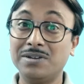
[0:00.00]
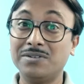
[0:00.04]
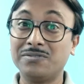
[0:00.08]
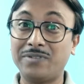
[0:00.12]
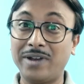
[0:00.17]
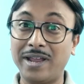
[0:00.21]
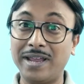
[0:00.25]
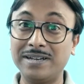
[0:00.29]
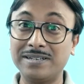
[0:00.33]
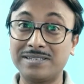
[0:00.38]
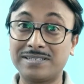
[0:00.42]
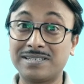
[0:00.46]

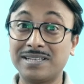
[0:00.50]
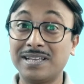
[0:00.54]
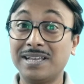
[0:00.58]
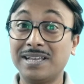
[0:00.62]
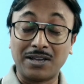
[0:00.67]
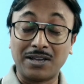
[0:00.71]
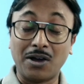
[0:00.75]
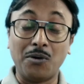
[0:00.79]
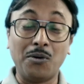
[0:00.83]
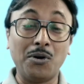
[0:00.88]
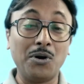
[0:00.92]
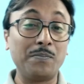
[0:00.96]
Friends,
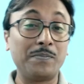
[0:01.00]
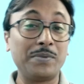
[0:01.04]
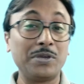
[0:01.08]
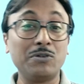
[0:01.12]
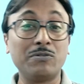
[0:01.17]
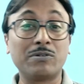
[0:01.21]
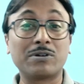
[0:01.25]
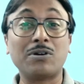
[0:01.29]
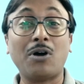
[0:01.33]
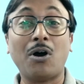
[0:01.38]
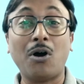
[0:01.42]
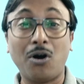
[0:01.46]
hope
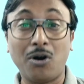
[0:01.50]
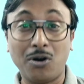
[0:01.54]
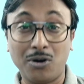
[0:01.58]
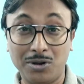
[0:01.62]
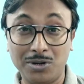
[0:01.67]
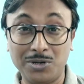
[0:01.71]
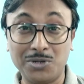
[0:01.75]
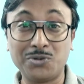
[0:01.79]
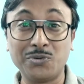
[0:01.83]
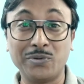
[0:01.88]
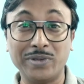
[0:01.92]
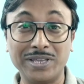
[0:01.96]
you are
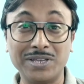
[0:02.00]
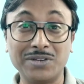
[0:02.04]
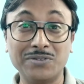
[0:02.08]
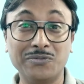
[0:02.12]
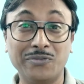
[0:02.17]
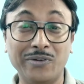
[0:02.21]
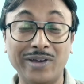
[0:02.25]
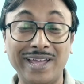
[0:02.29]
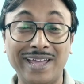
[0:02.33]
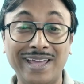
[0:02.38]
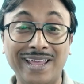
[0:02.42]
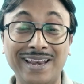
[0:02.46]
all
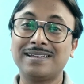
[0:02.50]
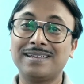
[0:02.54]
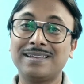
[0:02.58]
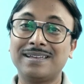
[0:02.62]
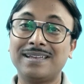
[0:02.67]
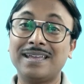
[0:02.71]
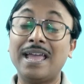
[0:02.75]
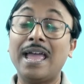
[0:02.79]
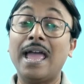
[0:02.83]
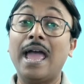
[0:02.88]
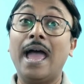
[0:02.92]
doing well